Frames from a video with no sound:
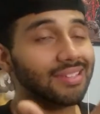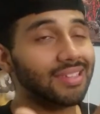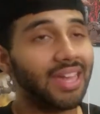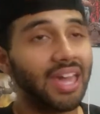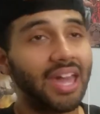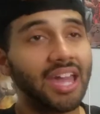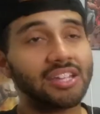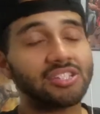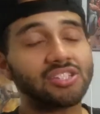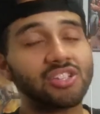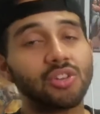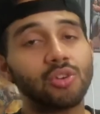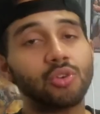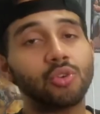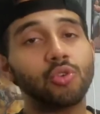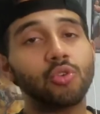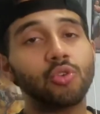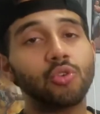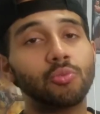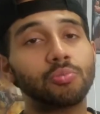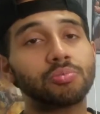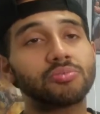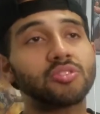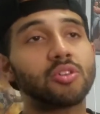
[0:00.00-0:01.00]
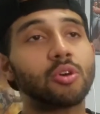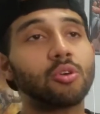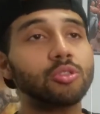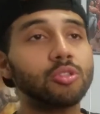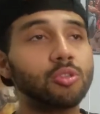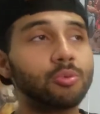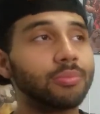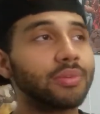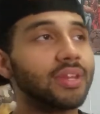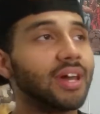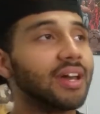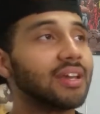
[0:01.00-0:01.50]
Cash can hoop. So
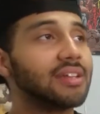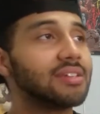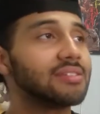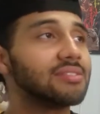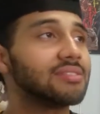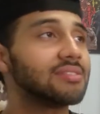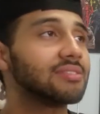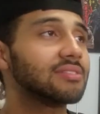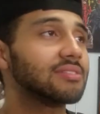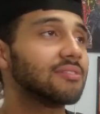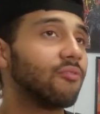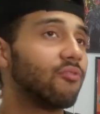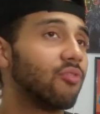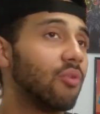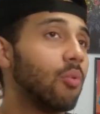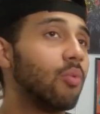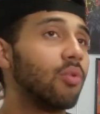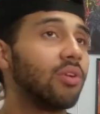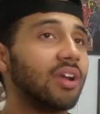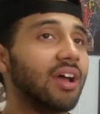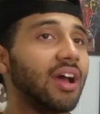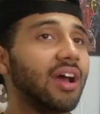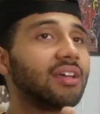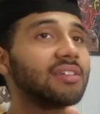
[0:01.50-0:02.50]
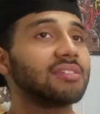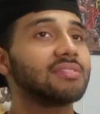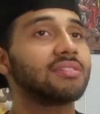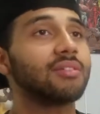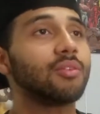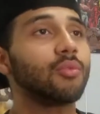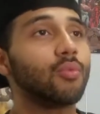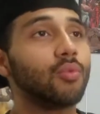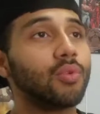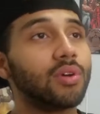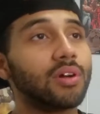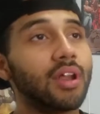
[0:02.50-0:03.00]
Illuminati, from what I can
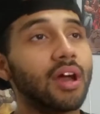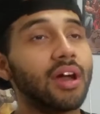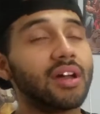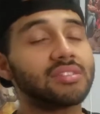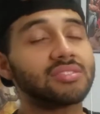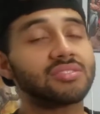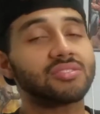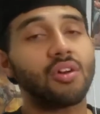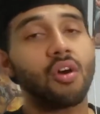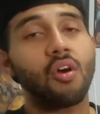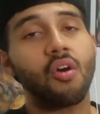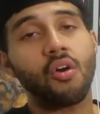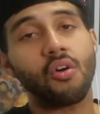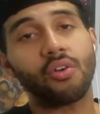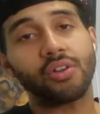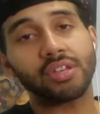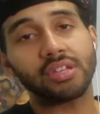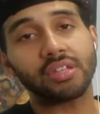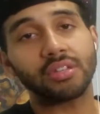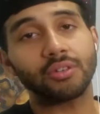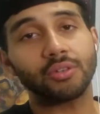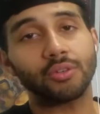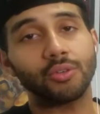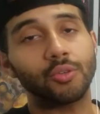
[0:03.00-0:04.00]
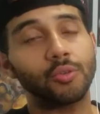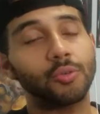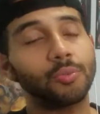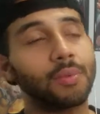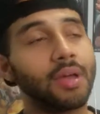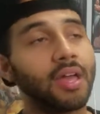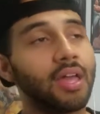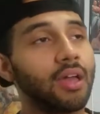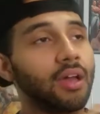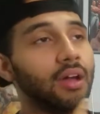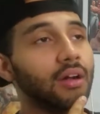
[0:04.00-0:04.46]
what I saw, he can hoop.